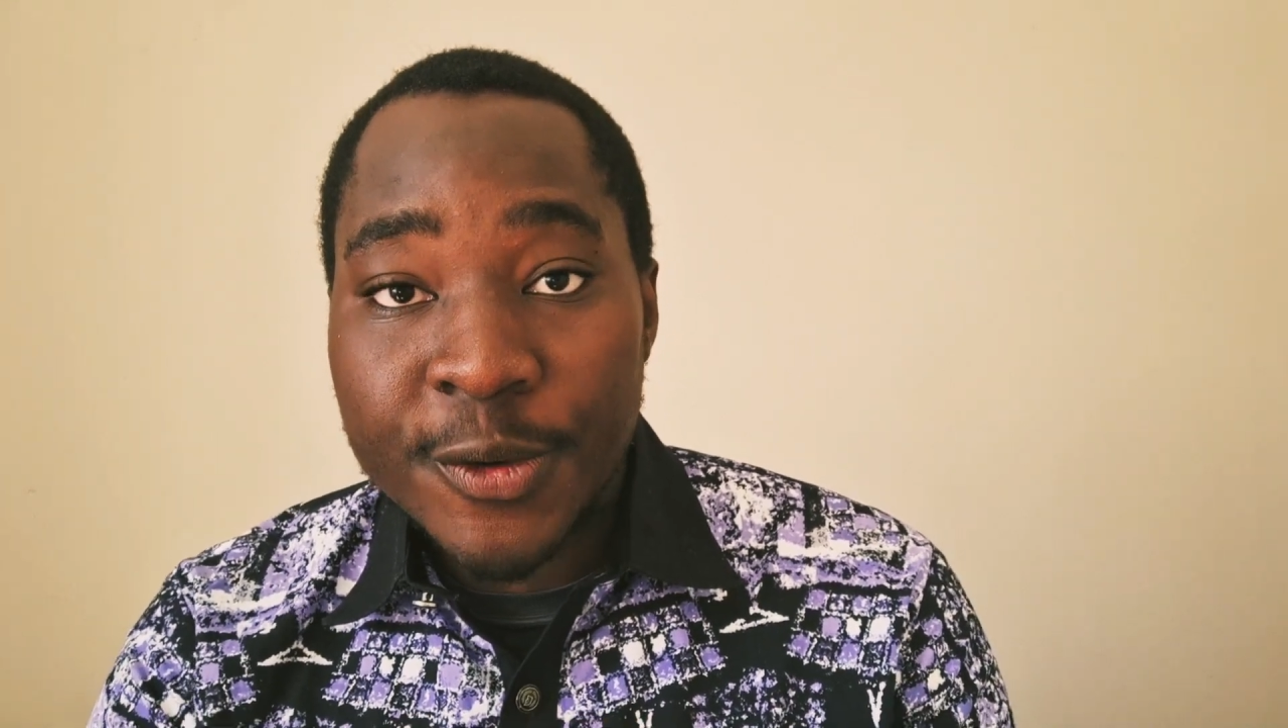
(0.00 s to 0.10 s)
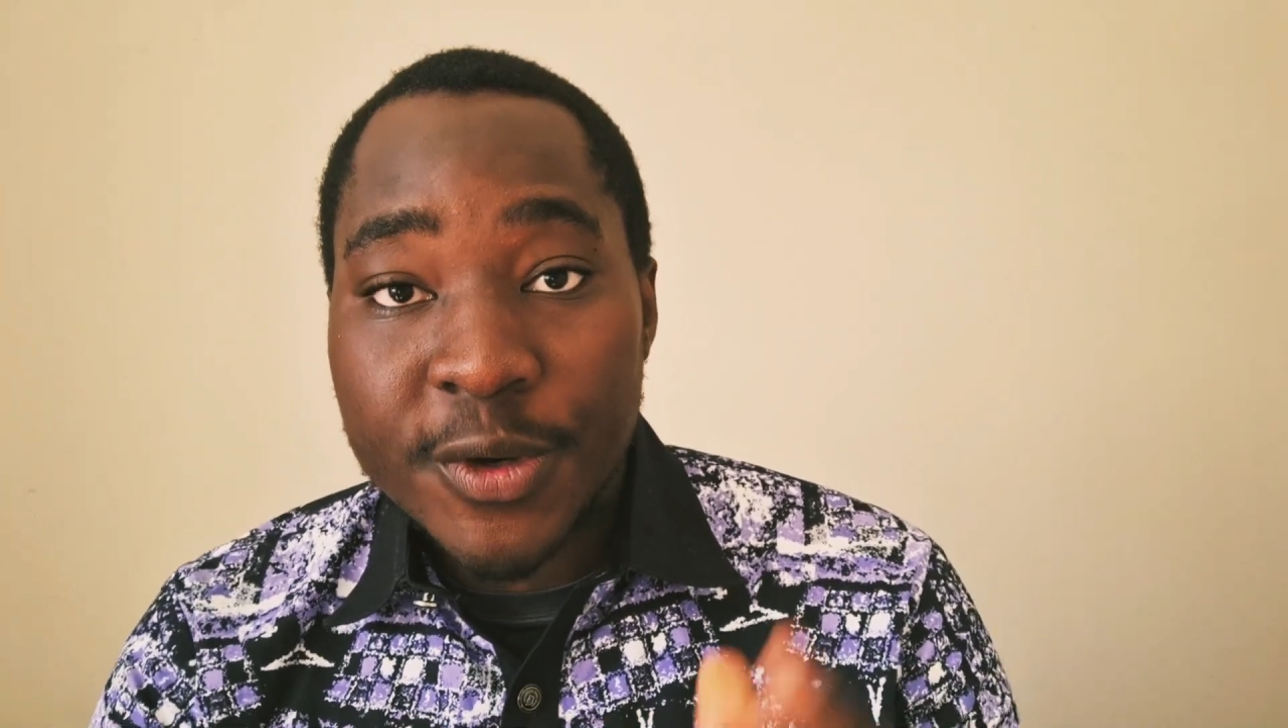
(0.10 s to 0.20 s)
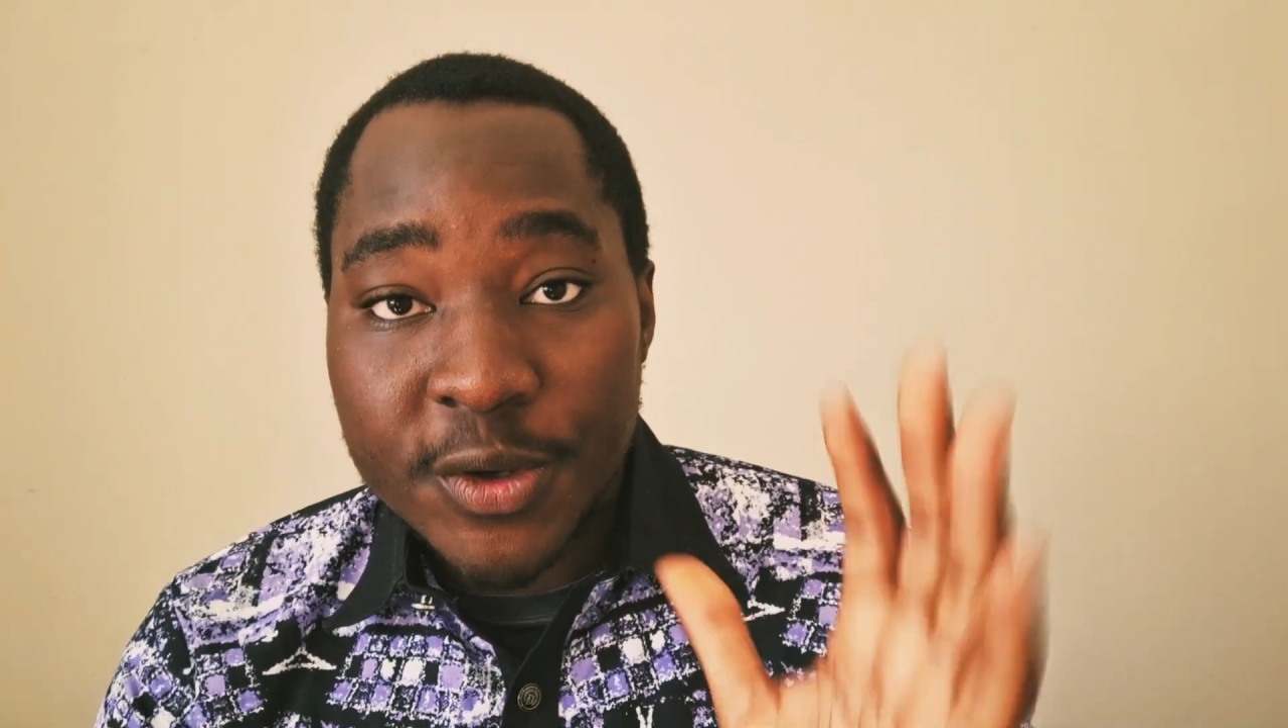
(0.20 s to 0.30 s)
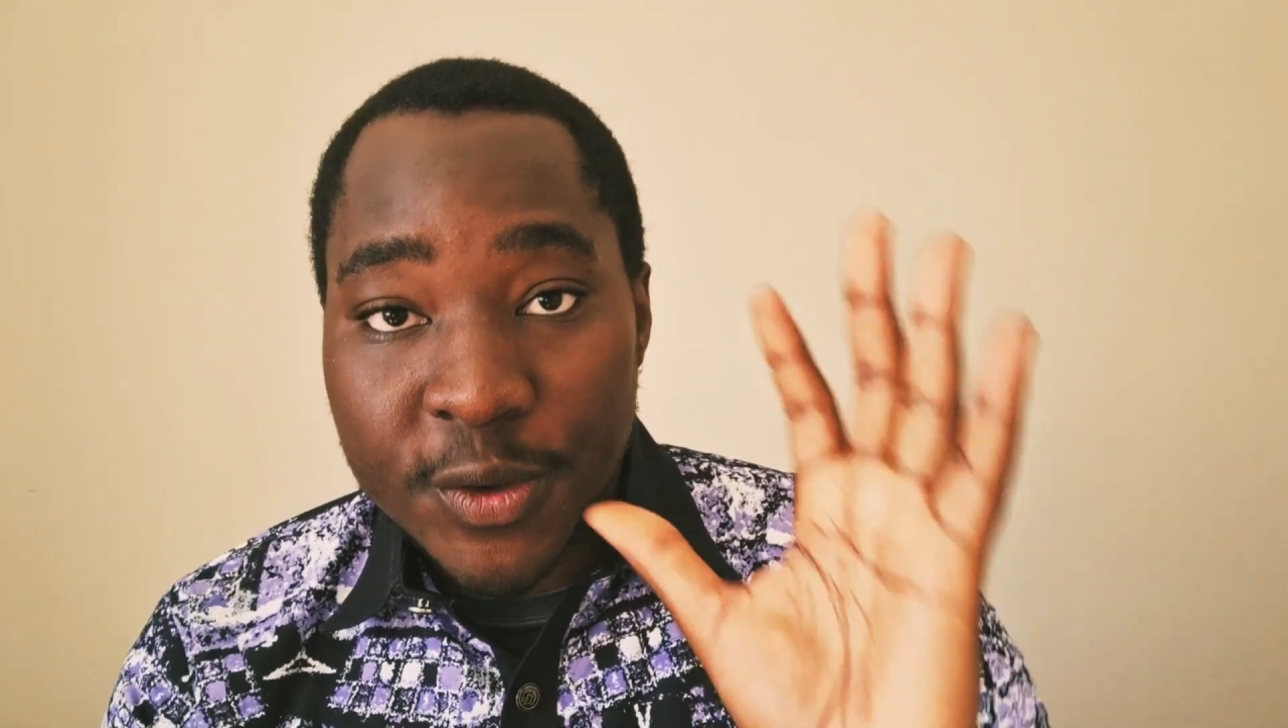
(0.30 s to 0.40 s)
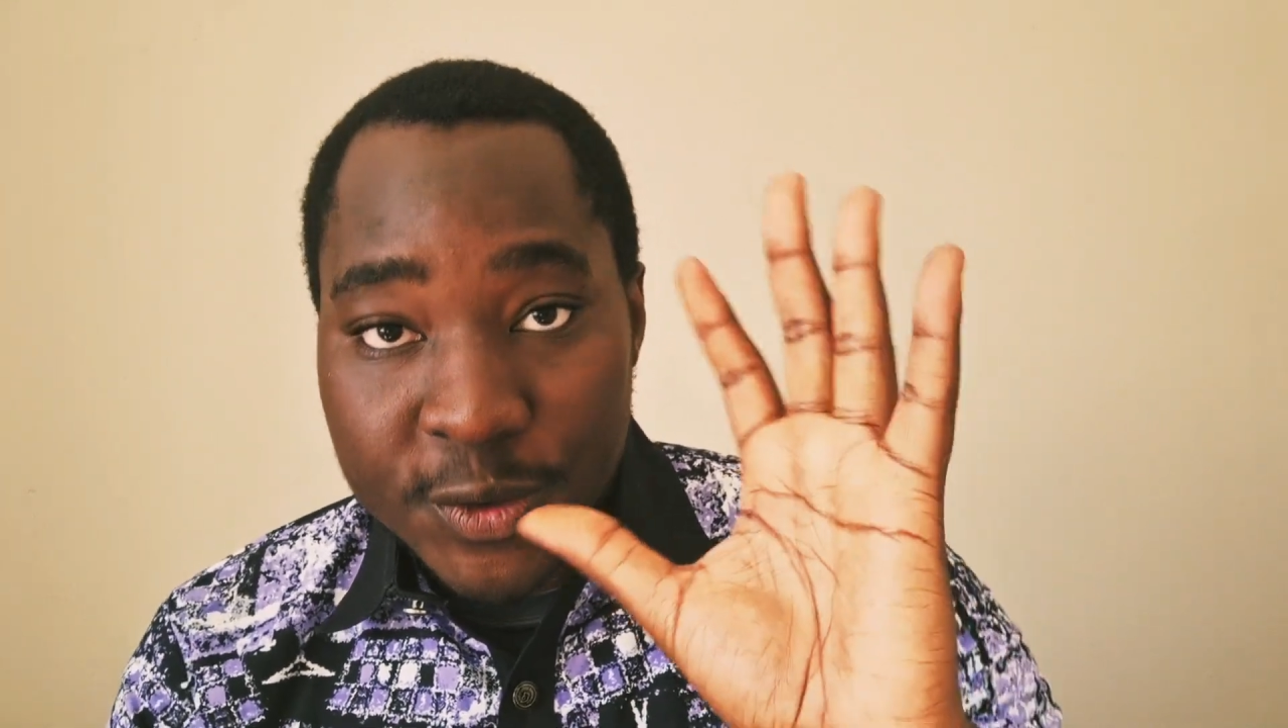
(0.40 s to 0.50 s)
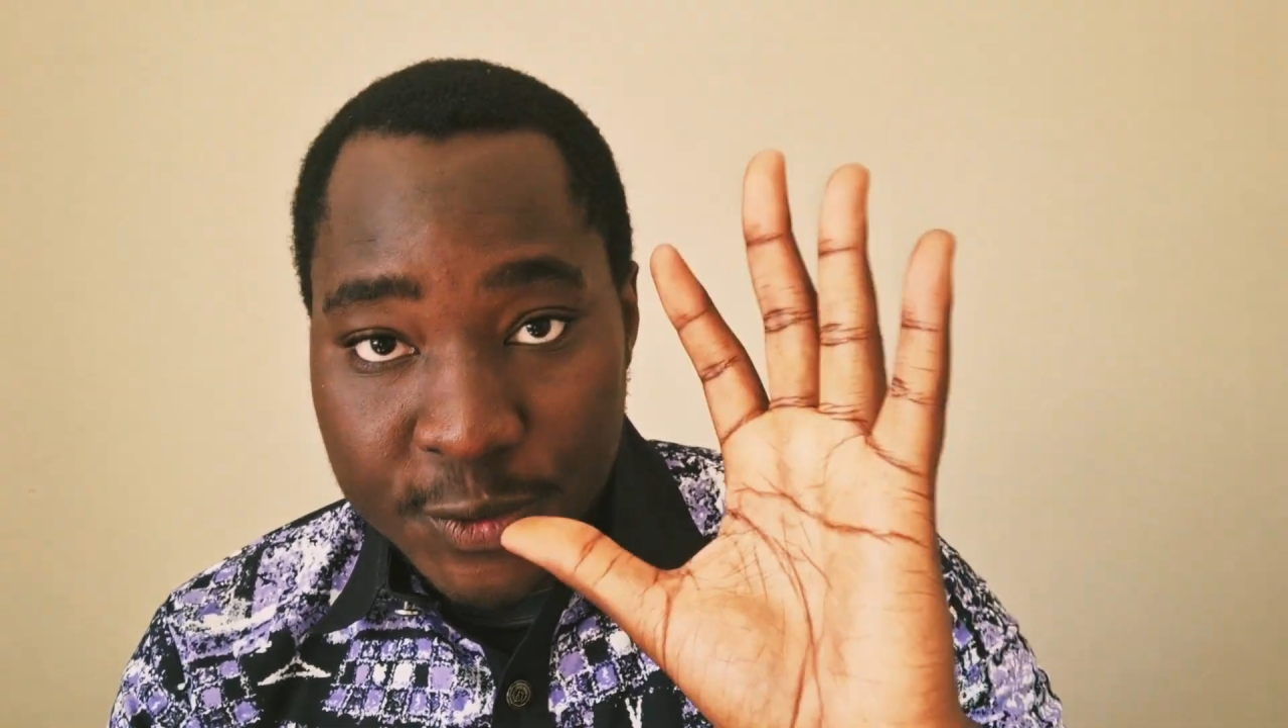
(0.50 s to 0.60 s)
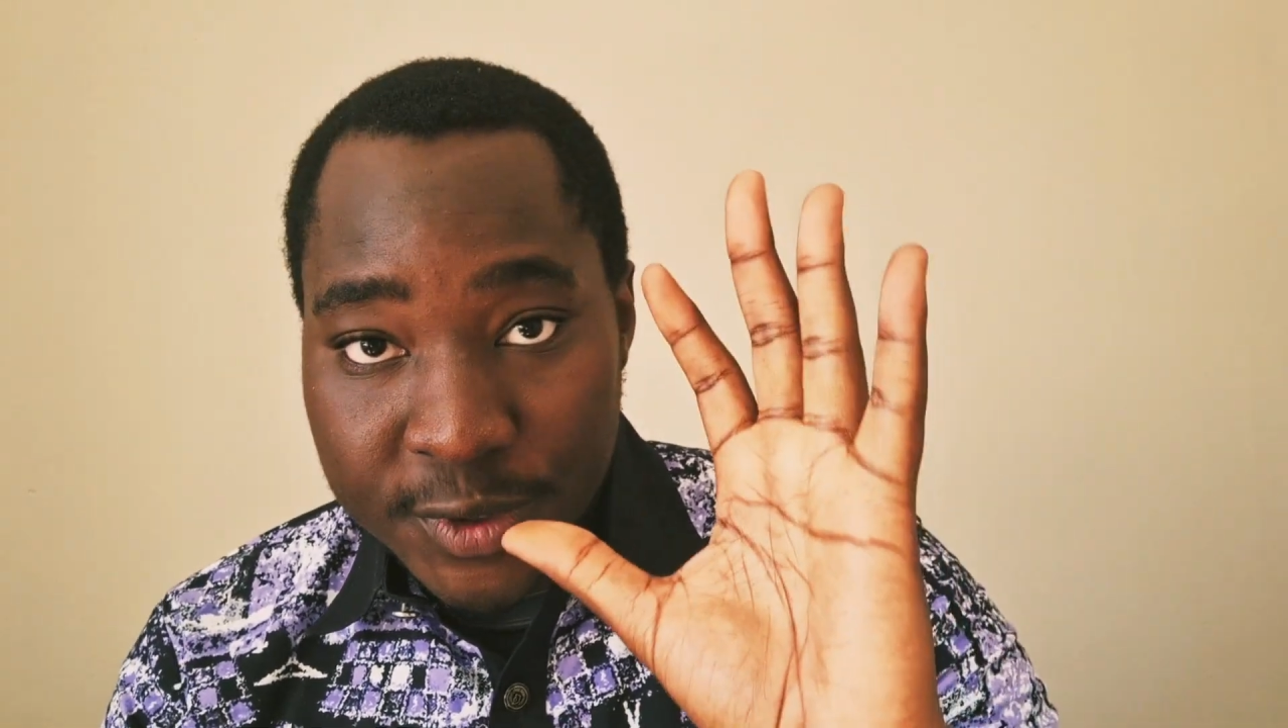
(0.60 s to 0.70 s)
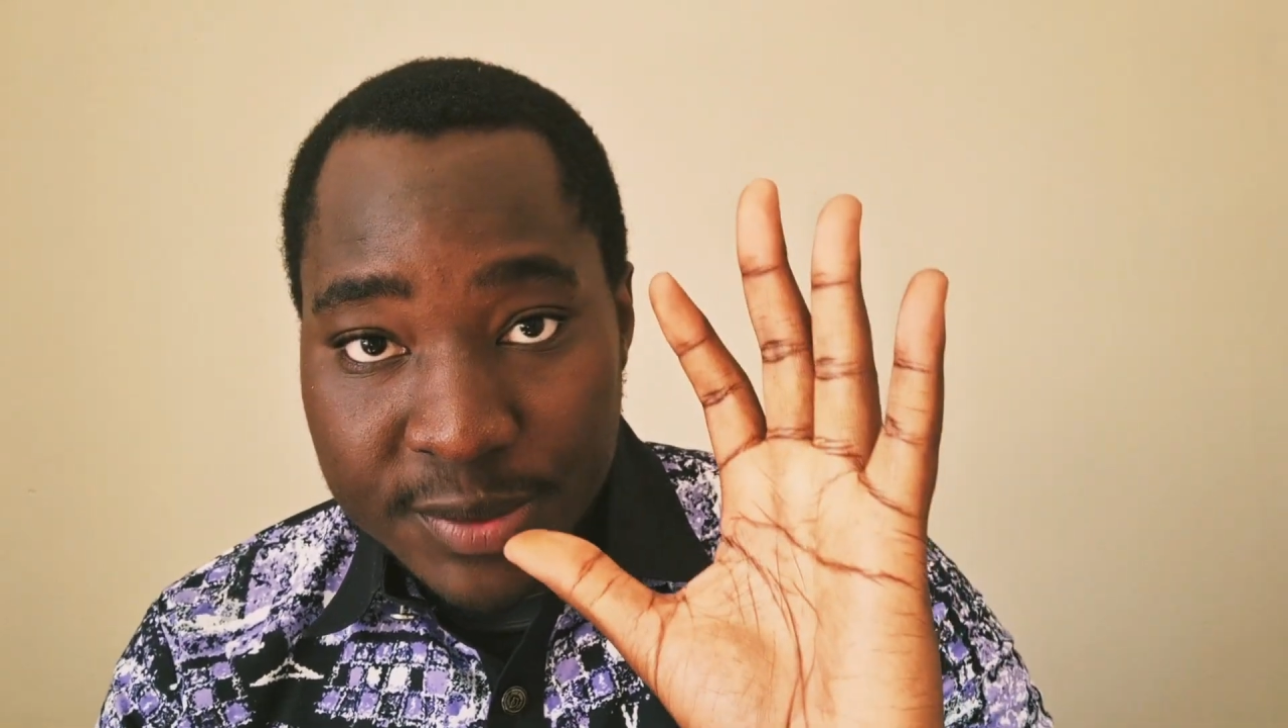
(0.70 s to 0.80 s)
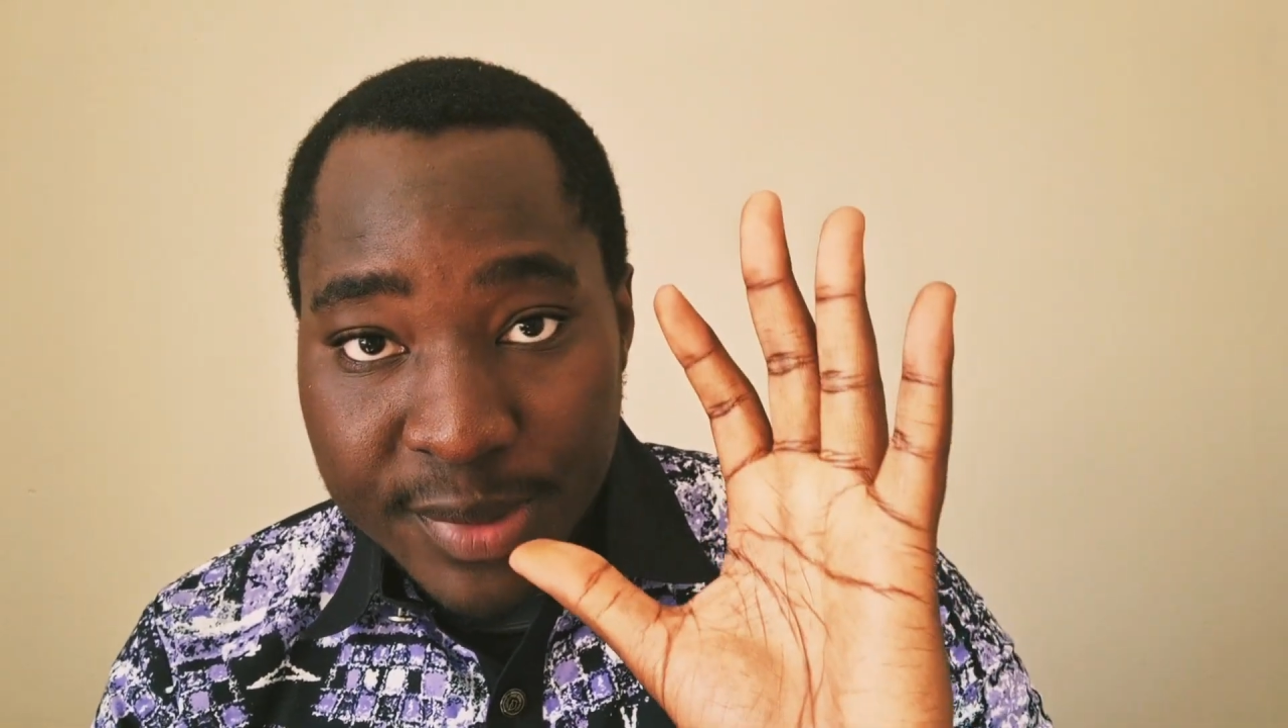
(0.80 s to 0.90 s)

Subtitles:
We know those are written